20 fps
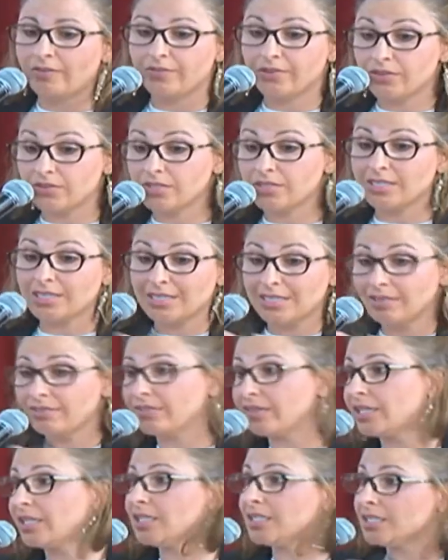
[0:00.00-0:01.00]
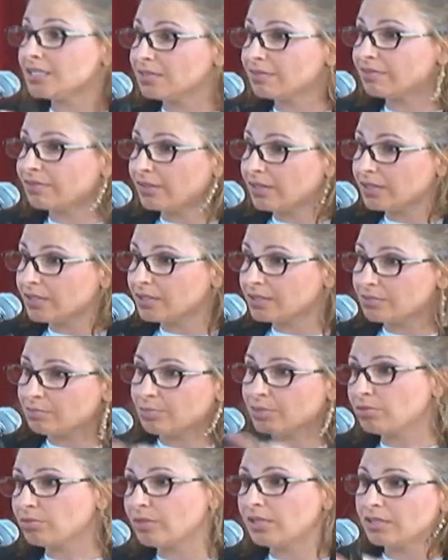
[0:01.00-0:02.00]
there's a significant difference
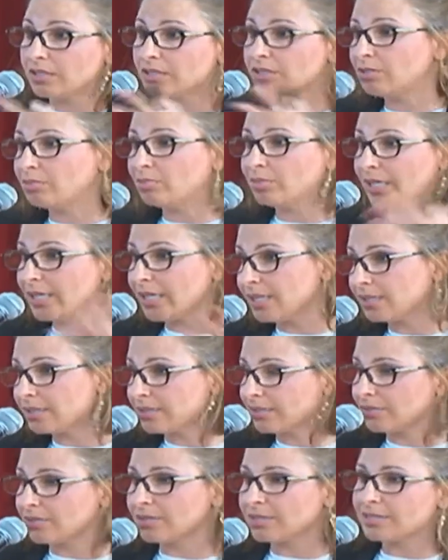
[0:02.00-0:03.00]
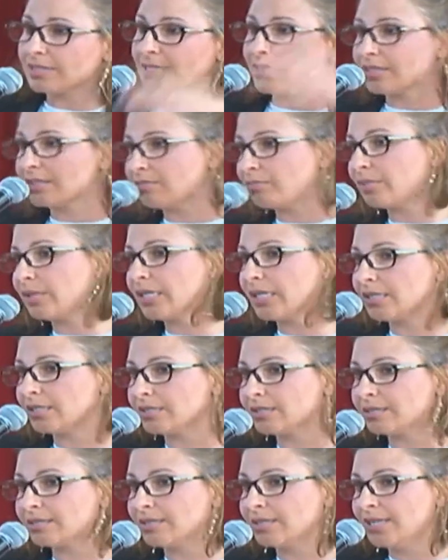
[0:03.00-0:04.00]
between the two plants or the sets of
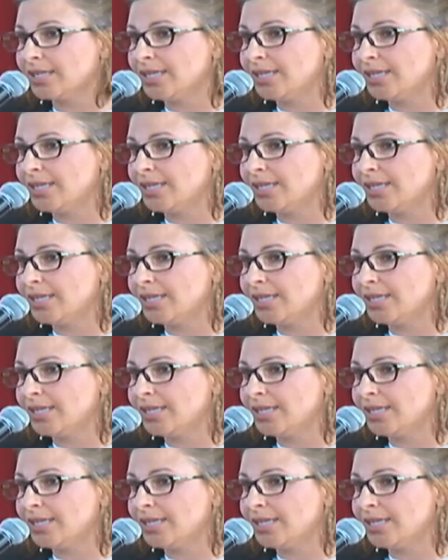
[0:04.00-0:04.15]
plants.